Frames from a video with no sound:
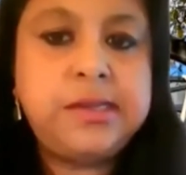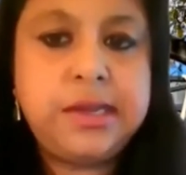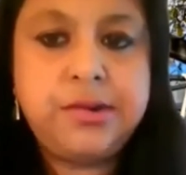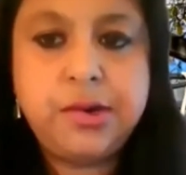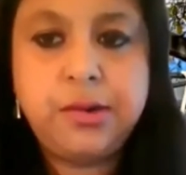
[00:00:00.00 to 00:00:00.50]

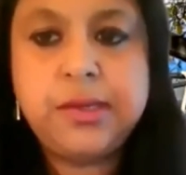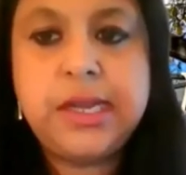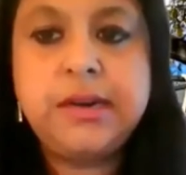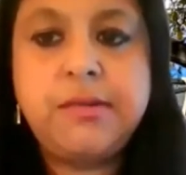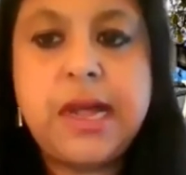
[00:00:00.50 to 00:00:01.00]
enrolled
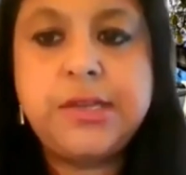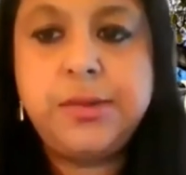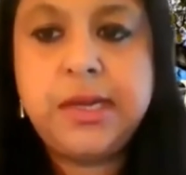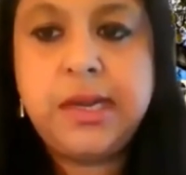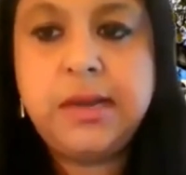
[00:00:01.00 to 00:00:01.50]
in
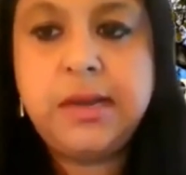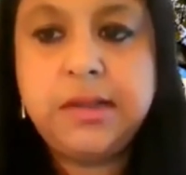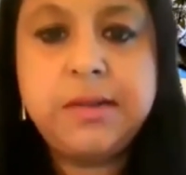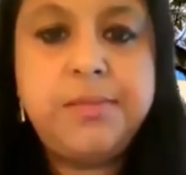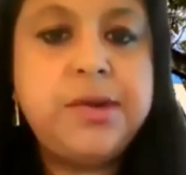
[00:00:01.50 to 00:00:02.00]
graduate level
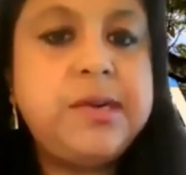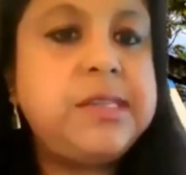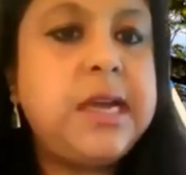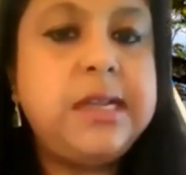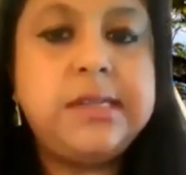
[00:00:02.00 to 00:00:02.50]
computer
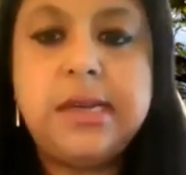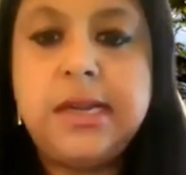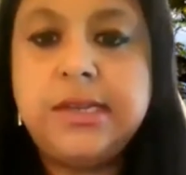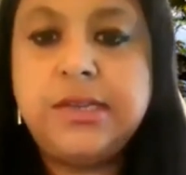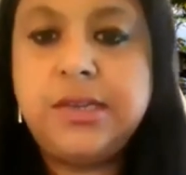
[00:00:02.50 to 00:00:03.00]
science and
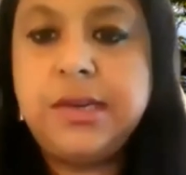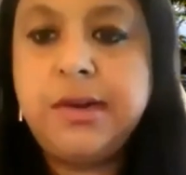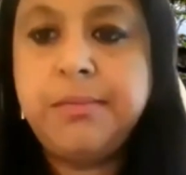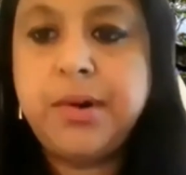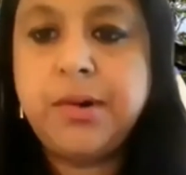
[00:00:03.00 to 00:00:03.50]

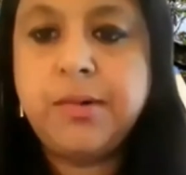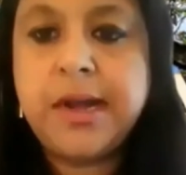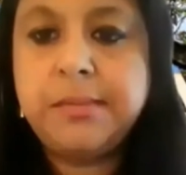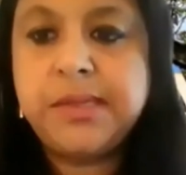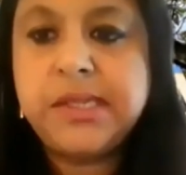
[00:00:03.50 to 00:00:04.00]
engineering
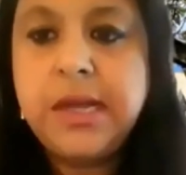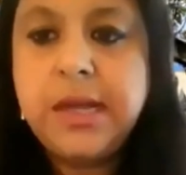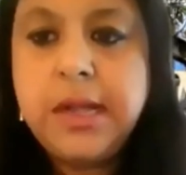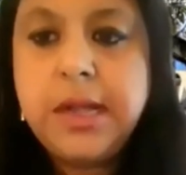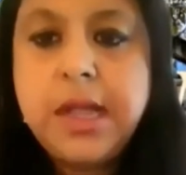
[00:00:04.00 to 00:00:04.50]
programs,
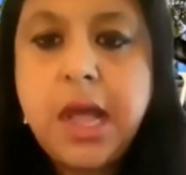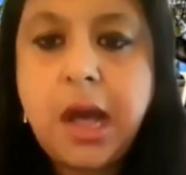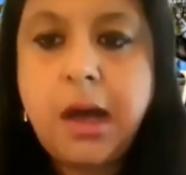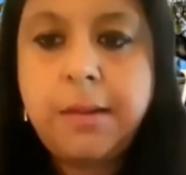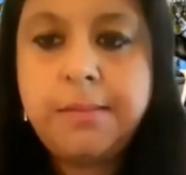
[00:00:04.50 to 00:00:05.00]

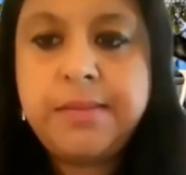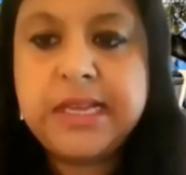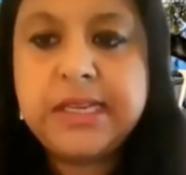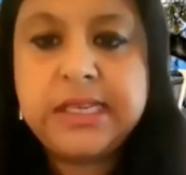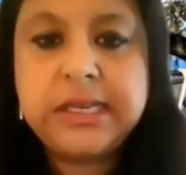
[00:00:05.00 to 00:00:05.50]

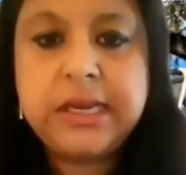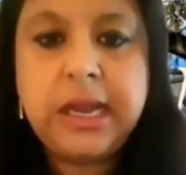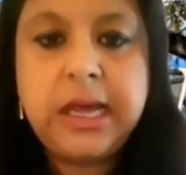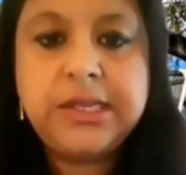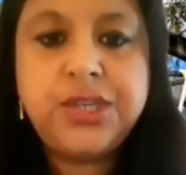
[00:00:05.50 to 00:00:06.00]
they
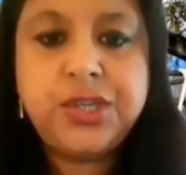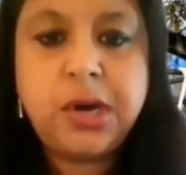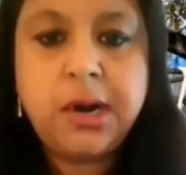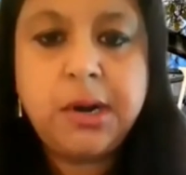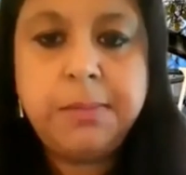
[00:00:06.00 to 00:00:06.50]
declined
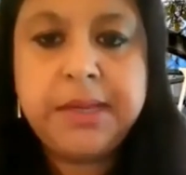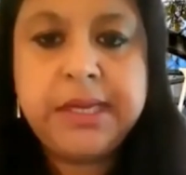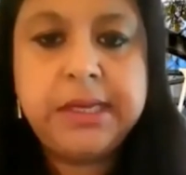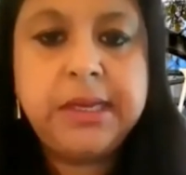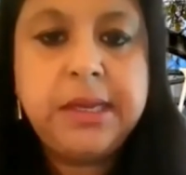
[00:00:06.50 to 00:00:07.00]

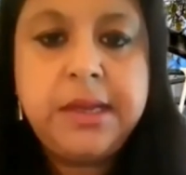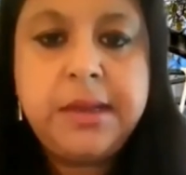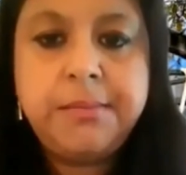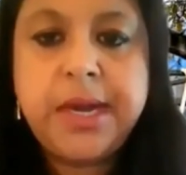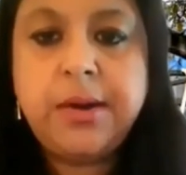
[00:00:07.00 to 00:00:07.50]
sharply
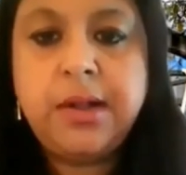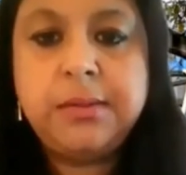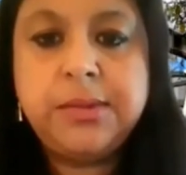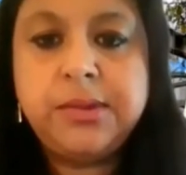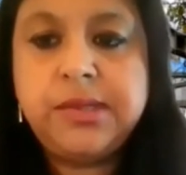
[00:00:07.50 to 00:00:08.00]
by
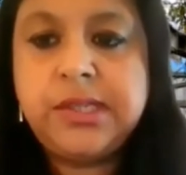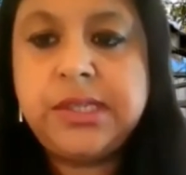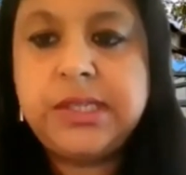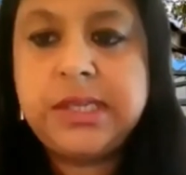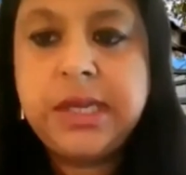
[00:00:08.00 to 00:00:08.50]

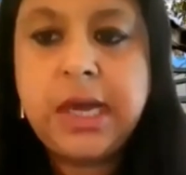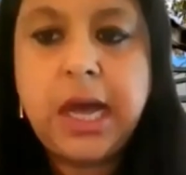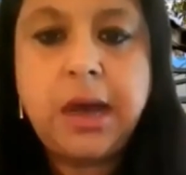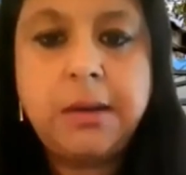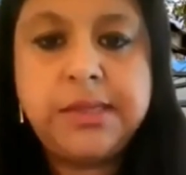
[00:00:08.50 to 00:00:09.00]
almost
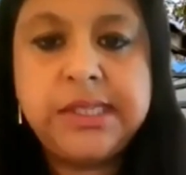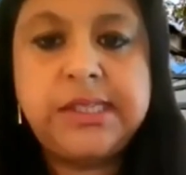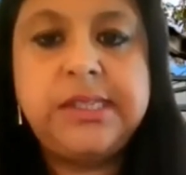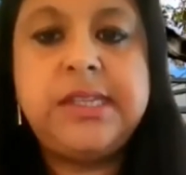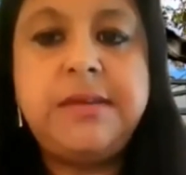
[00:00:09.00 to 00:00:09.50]

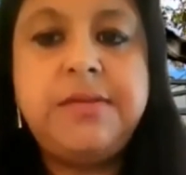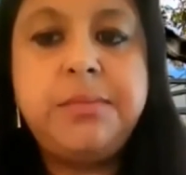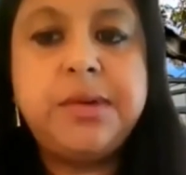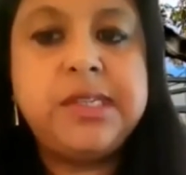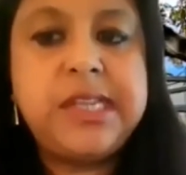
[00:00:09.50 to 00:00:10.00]

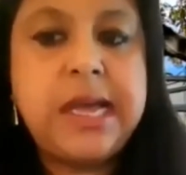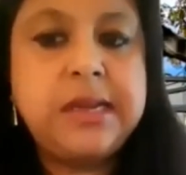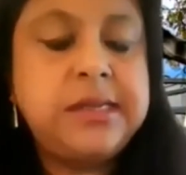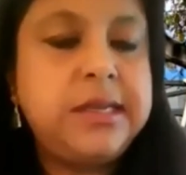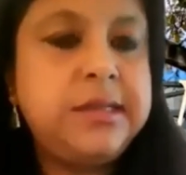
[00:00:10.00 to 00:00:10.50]

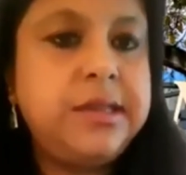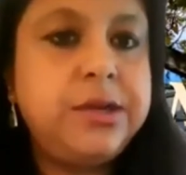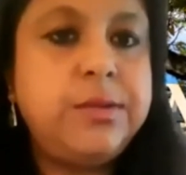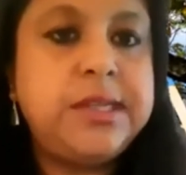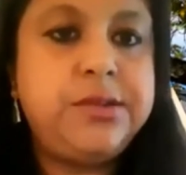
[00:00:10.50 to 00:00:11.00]
67% in the
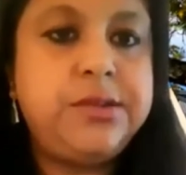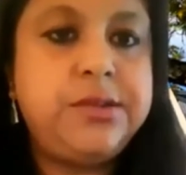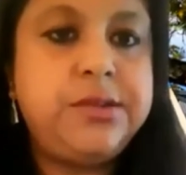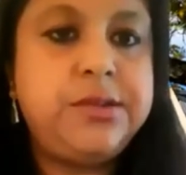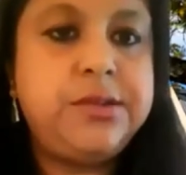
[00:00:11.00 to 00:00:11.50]
U.S.
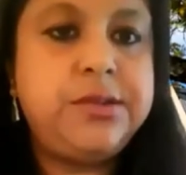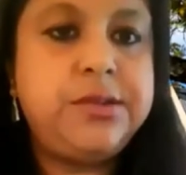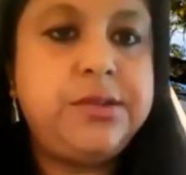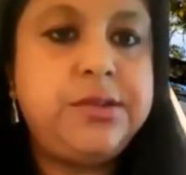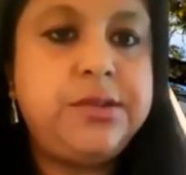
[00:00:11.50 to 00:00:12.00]

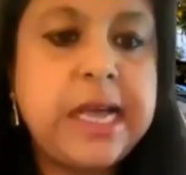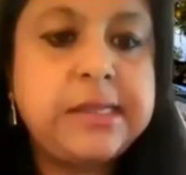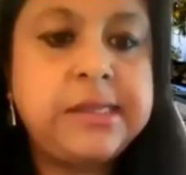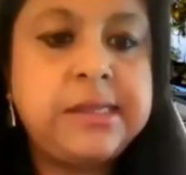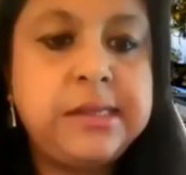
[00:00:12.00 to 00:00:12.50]
universities,
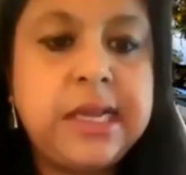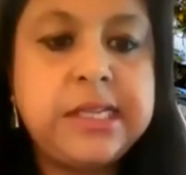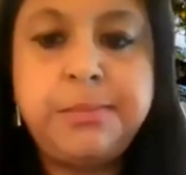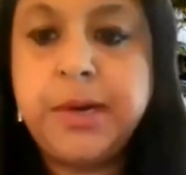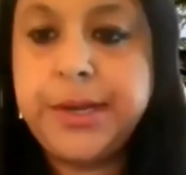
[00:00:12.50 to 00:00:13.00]
and
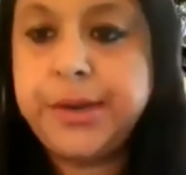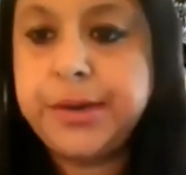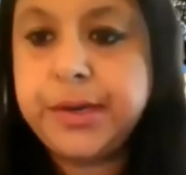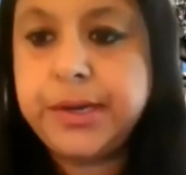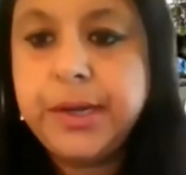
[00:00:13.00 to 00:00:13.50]
that's pretty
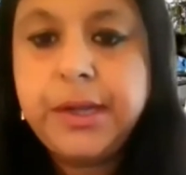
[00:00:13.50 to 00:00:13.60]
good